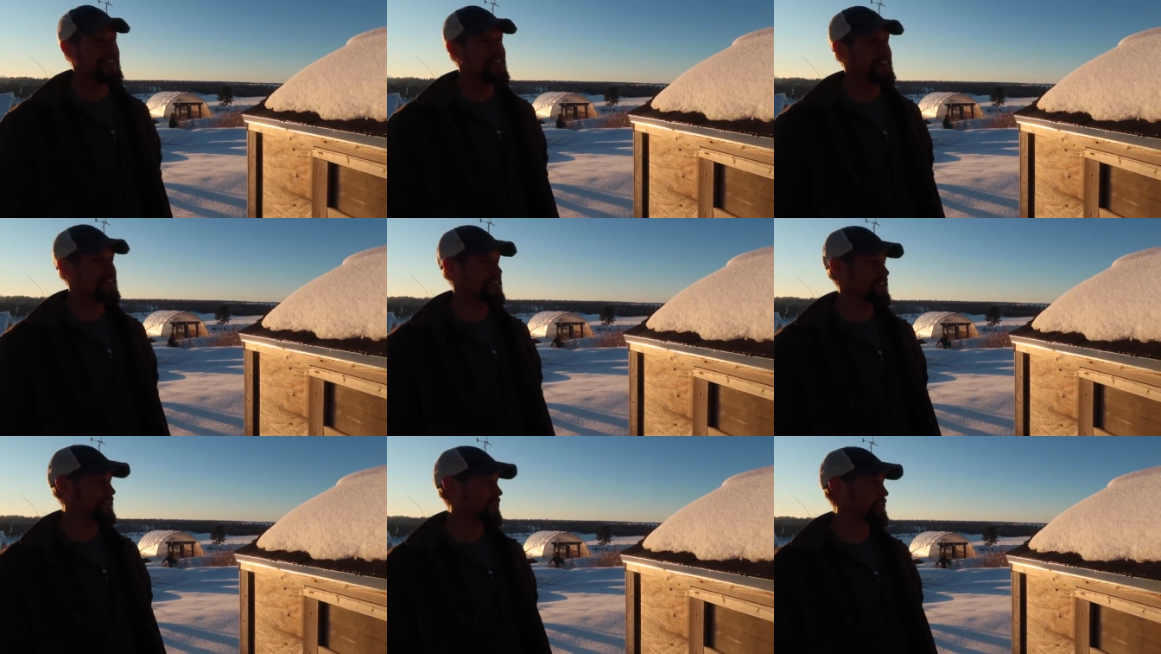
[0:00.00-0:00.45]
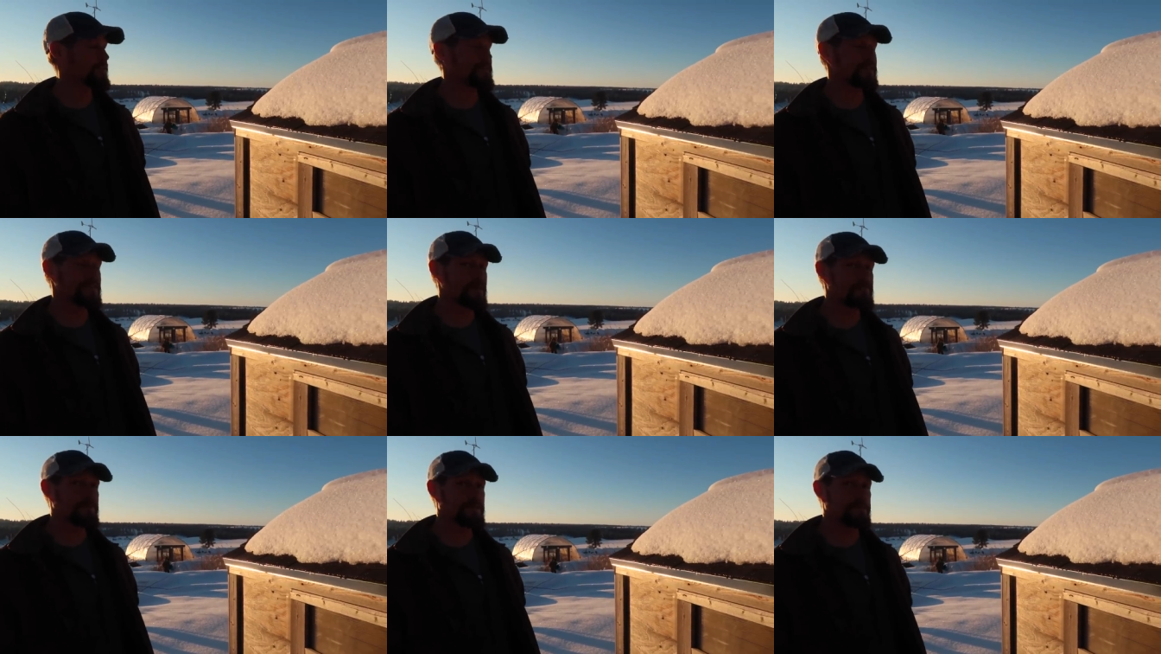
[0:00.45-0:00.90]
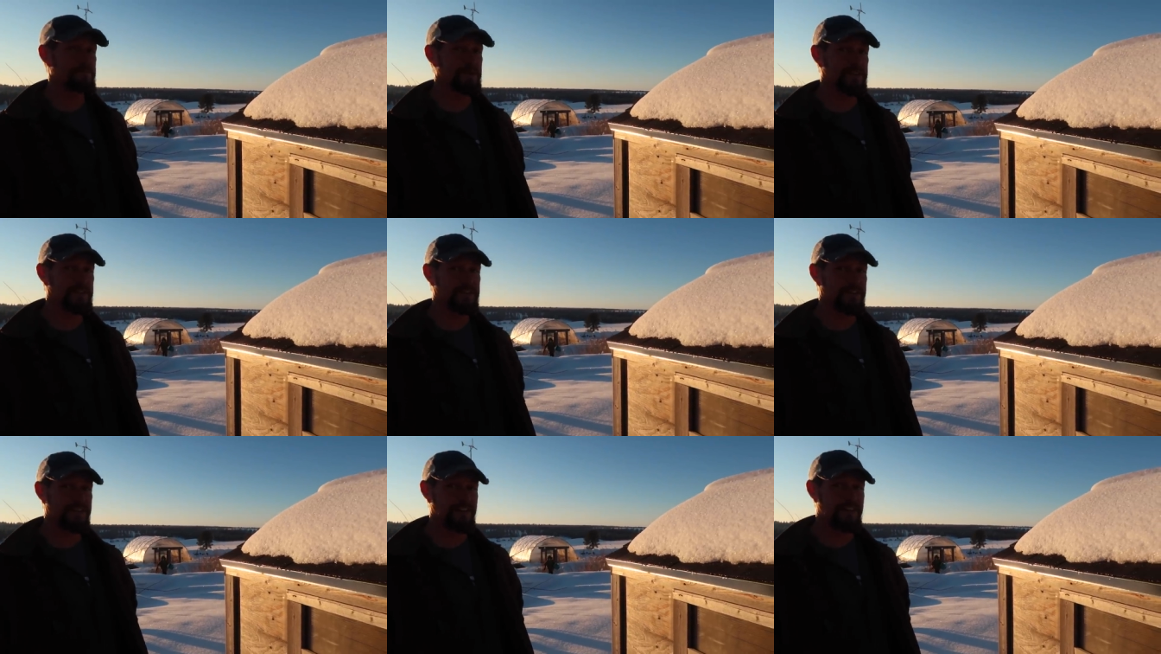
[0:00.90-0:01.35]
that's no
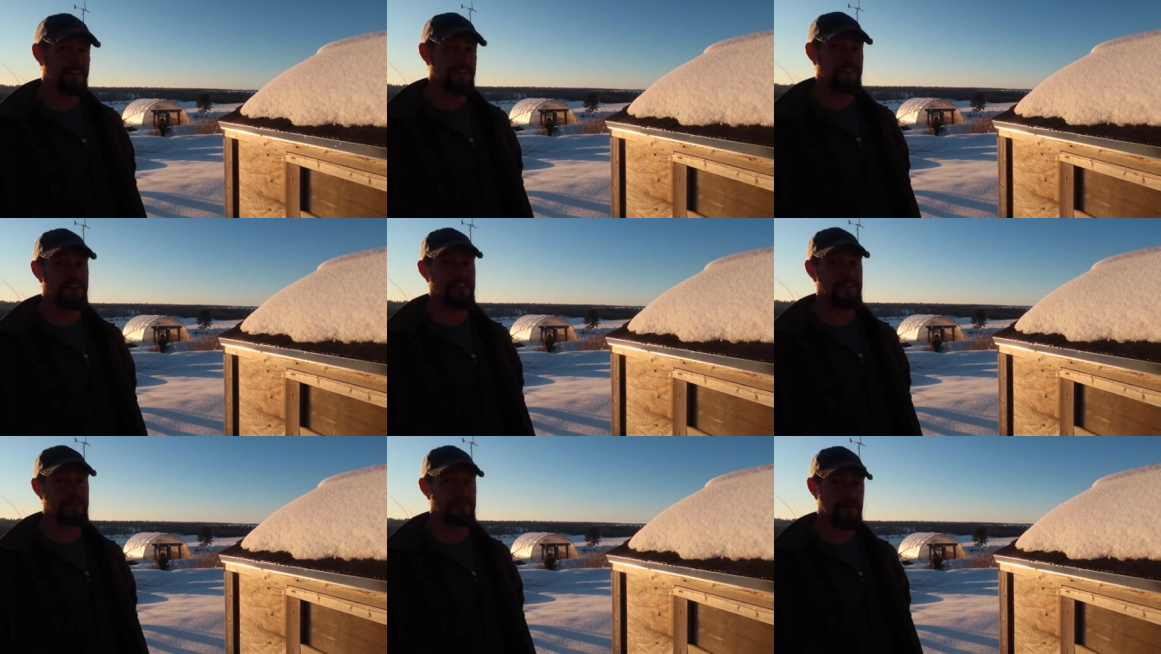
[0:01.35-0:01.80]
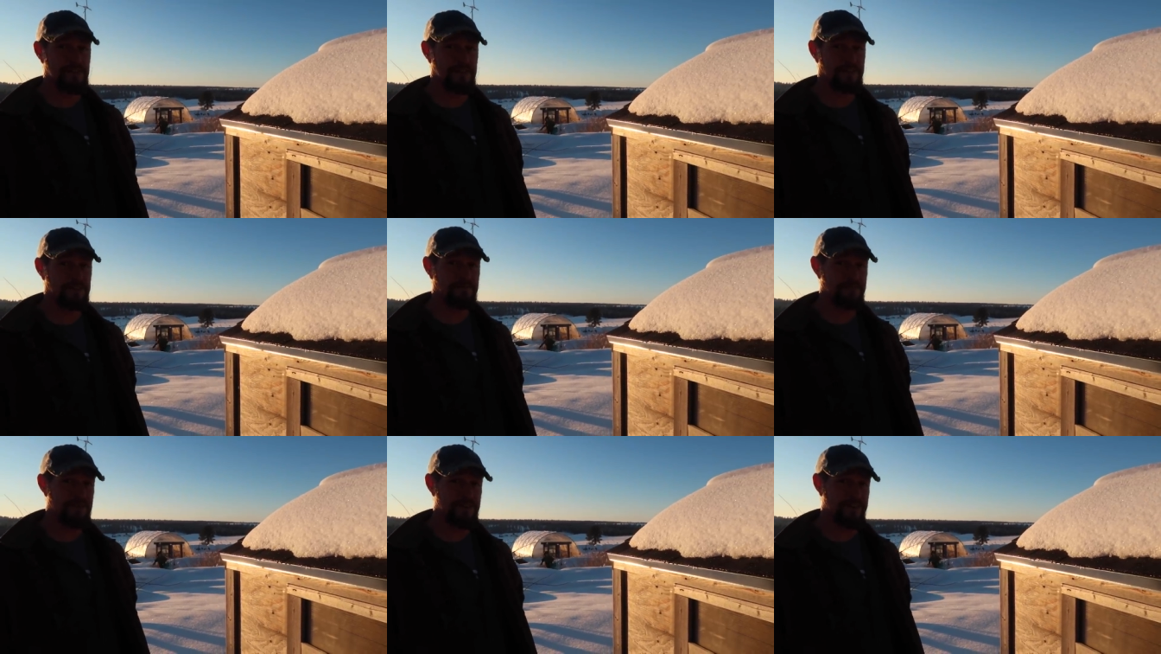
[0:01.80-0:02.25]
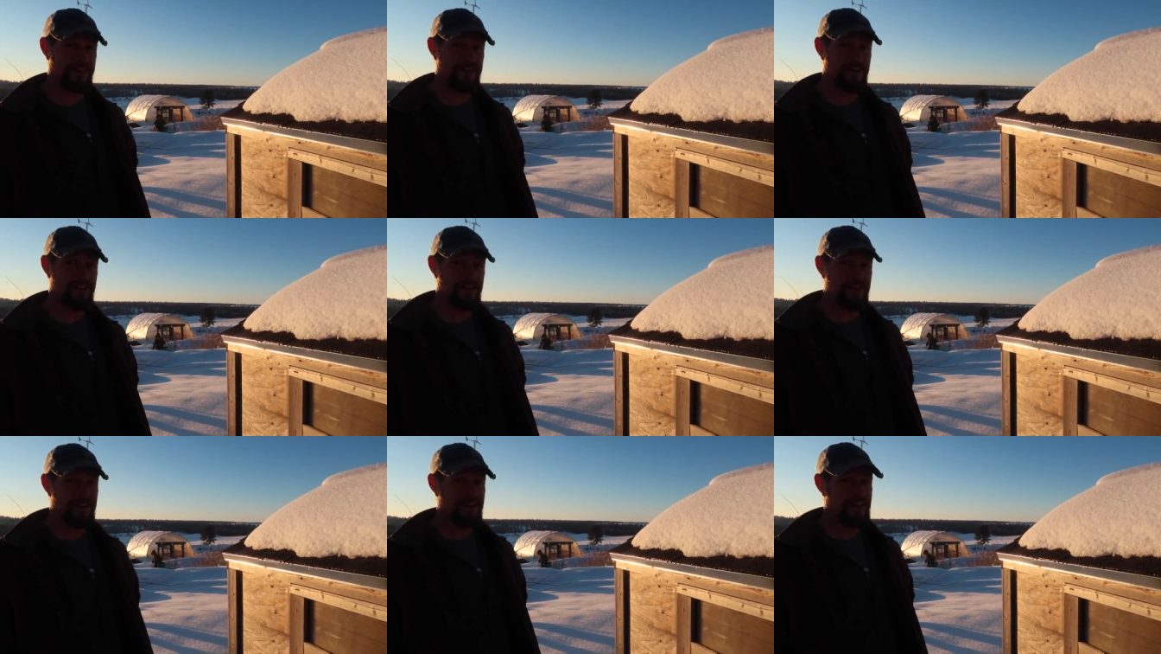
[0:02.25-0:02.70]
supplemental heat in the middle of
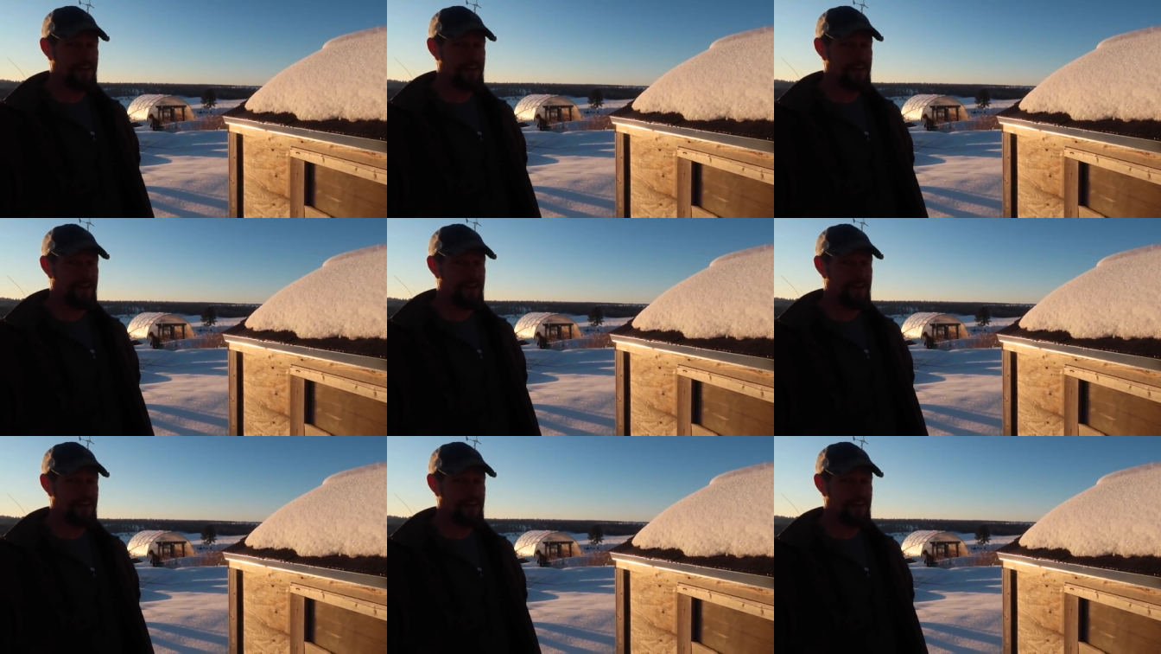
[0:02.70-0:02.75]
winter.